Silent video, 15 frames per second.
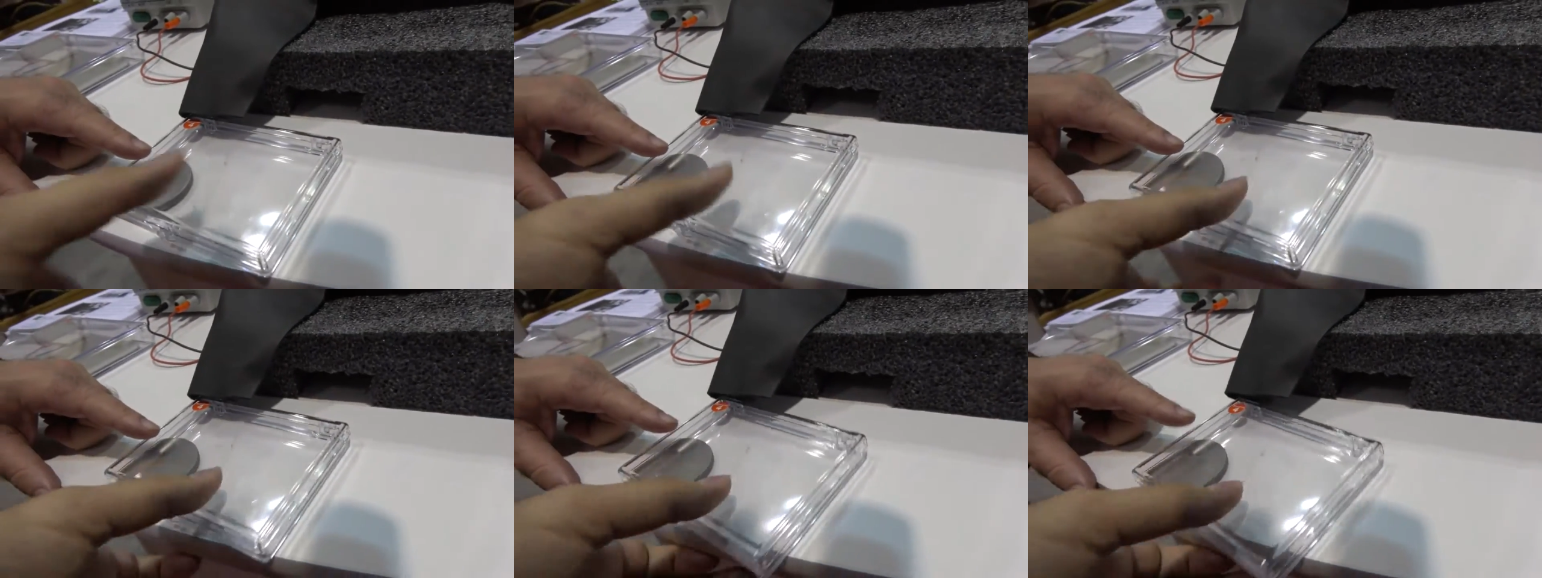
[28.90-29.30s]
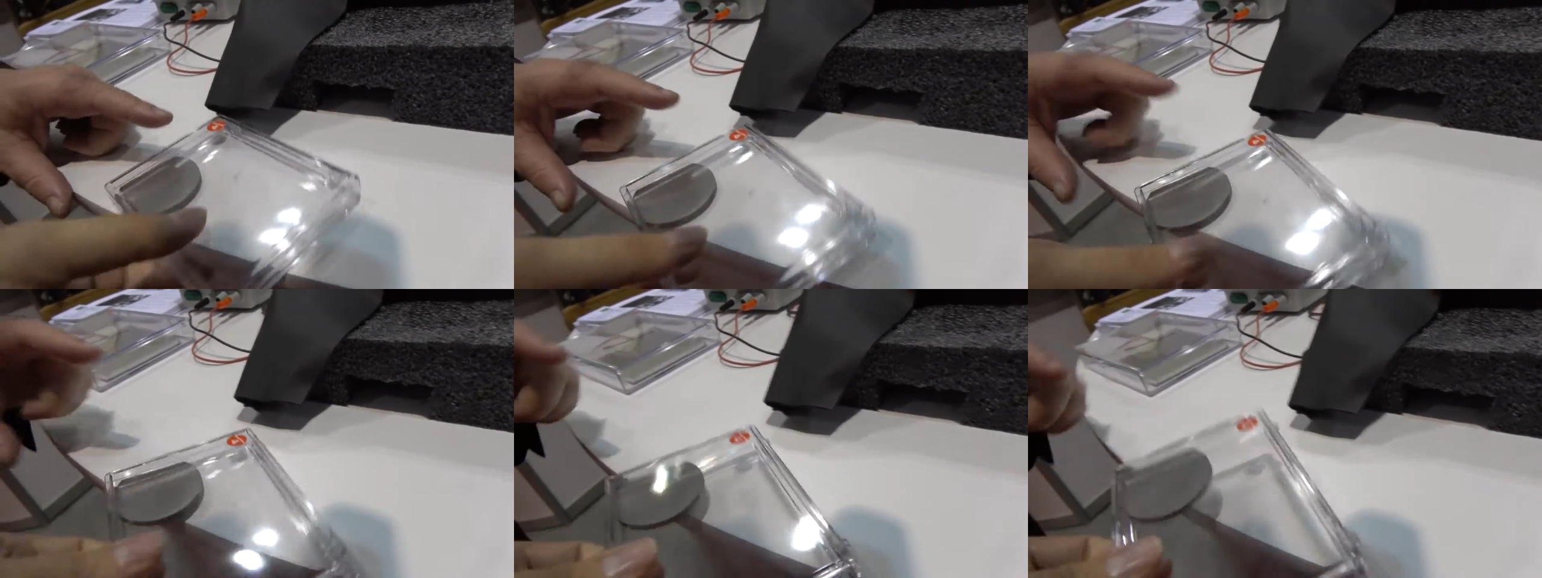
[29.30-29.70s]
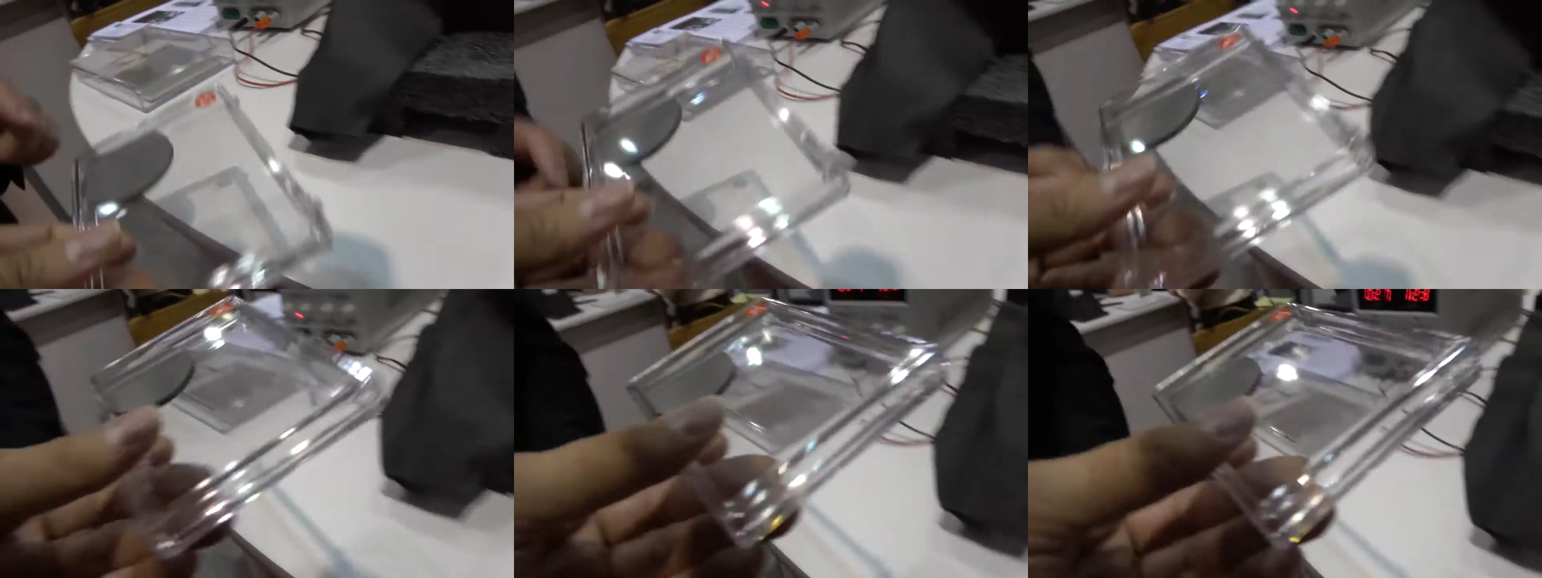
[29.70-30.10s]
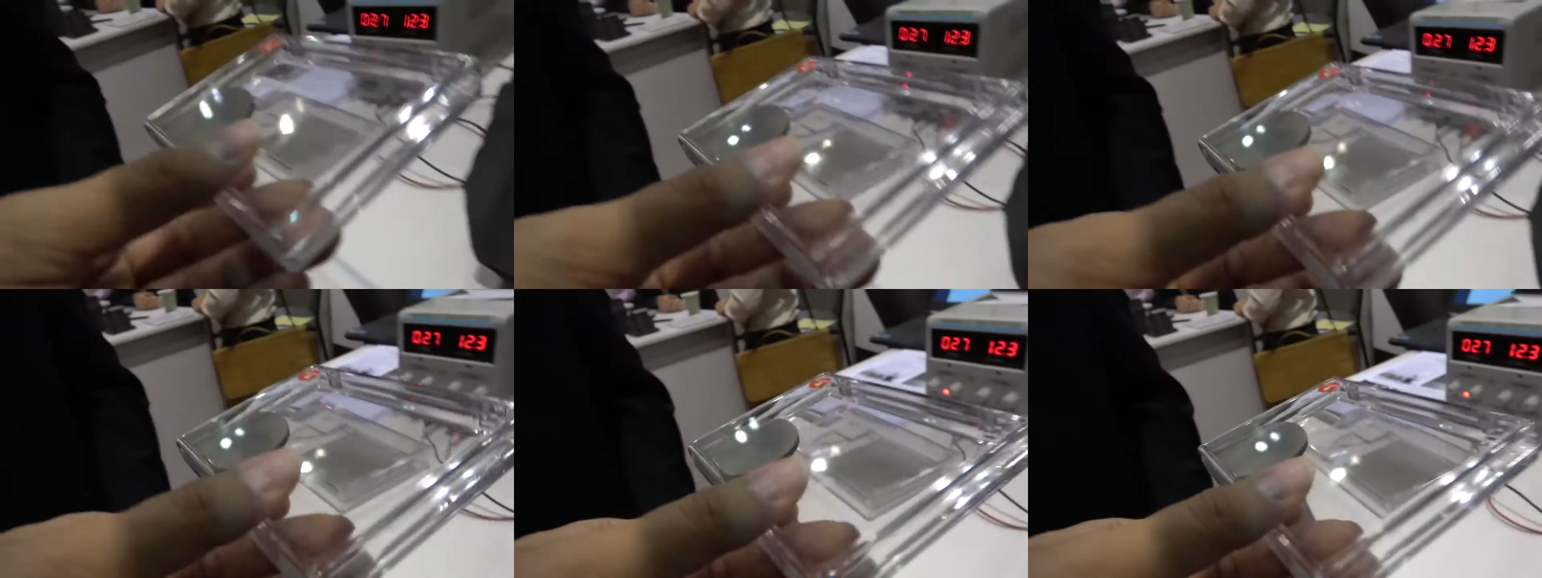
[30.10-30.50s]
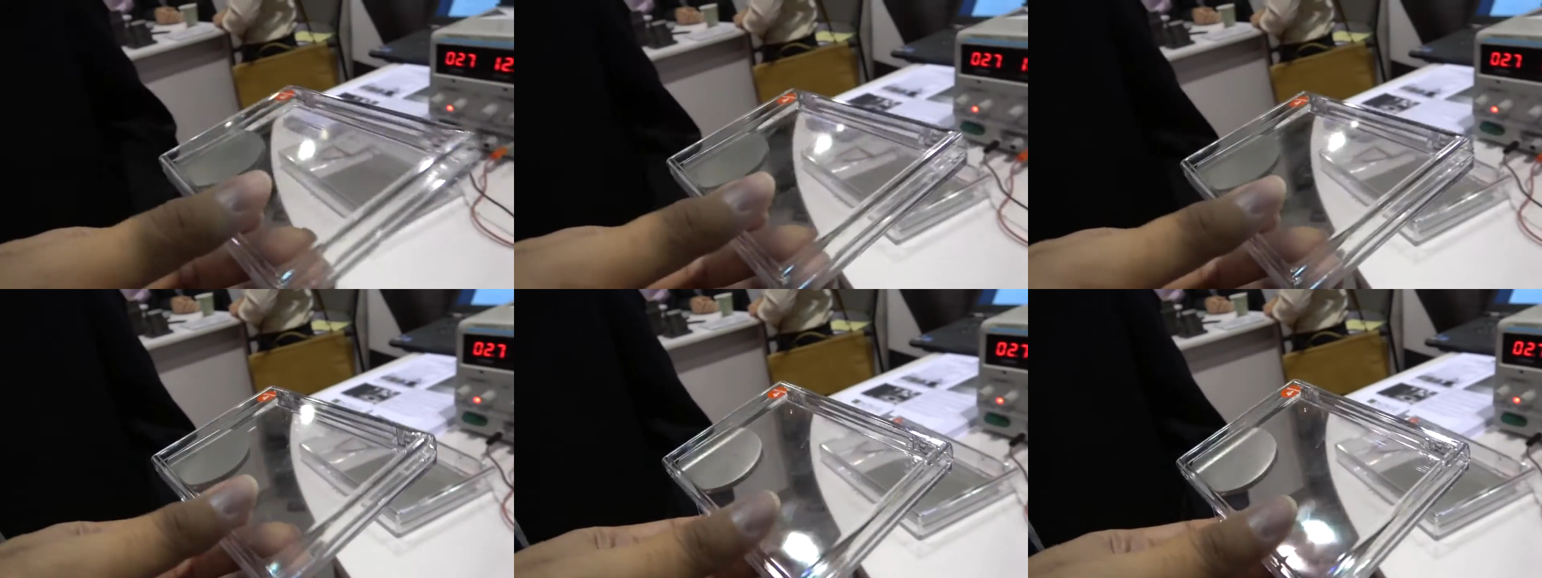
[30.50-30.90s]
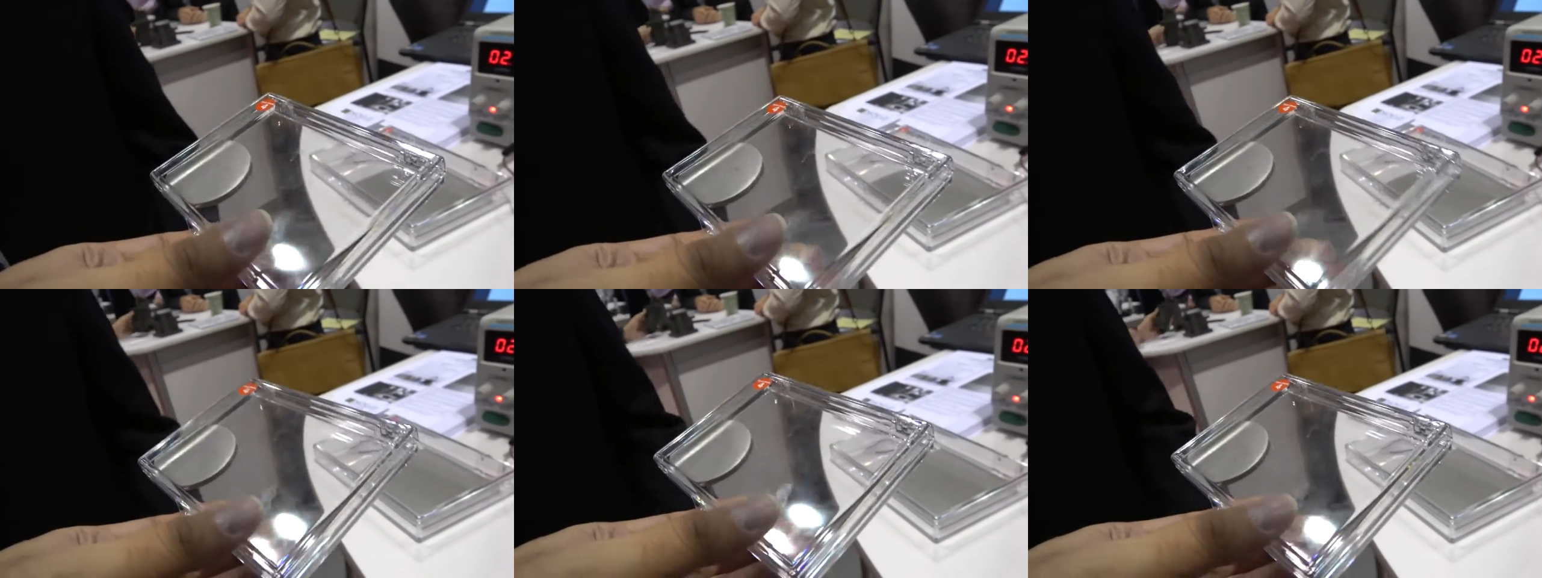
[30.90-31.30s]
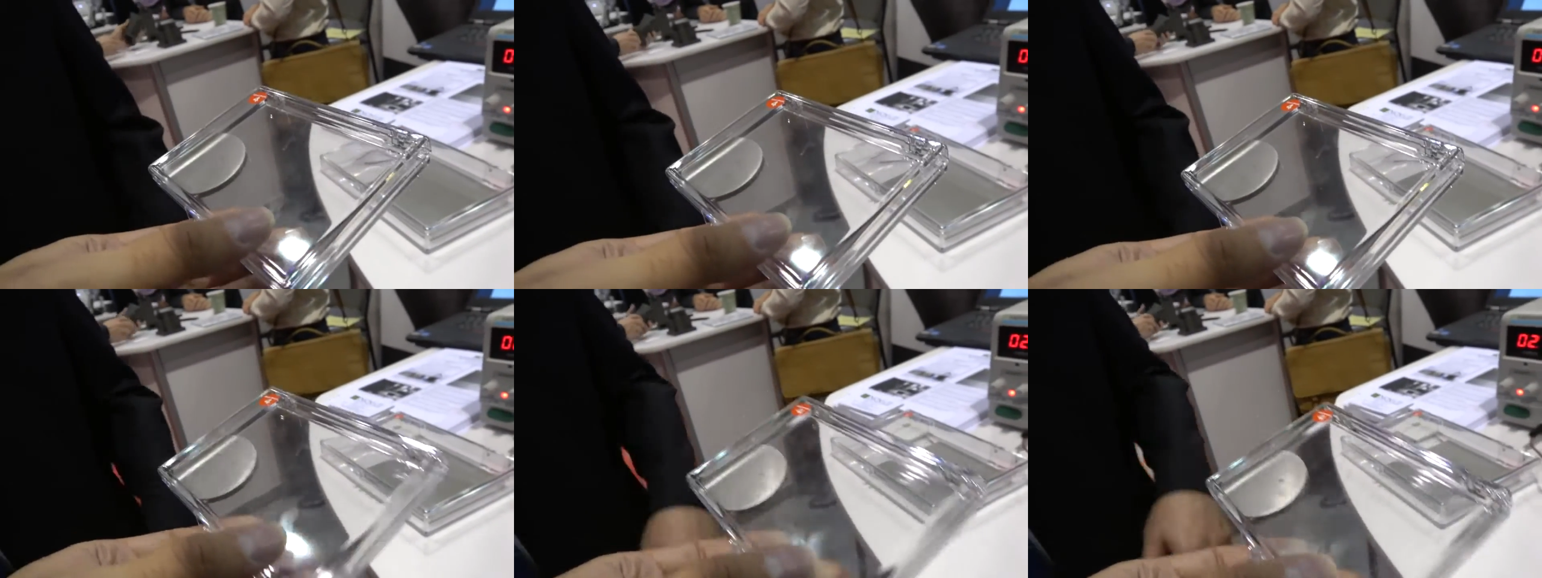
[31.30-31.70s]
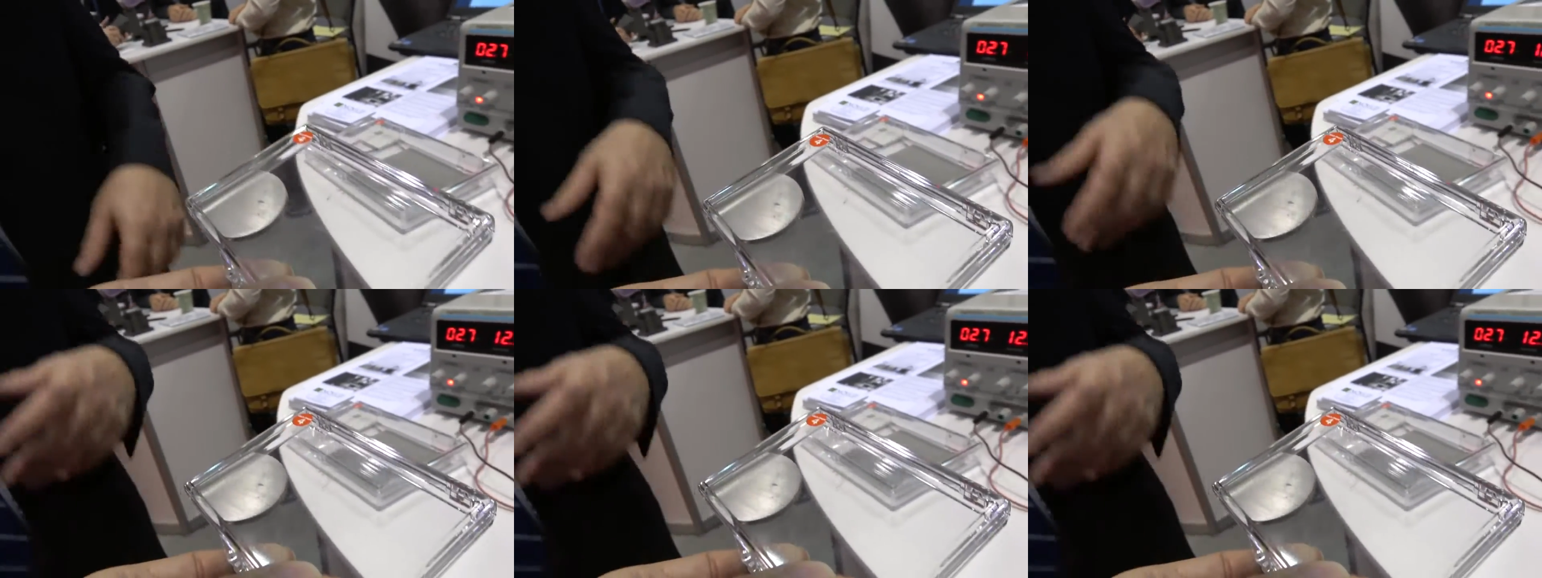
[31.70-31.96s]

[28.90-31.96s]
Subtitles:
[unreadable: no face in view]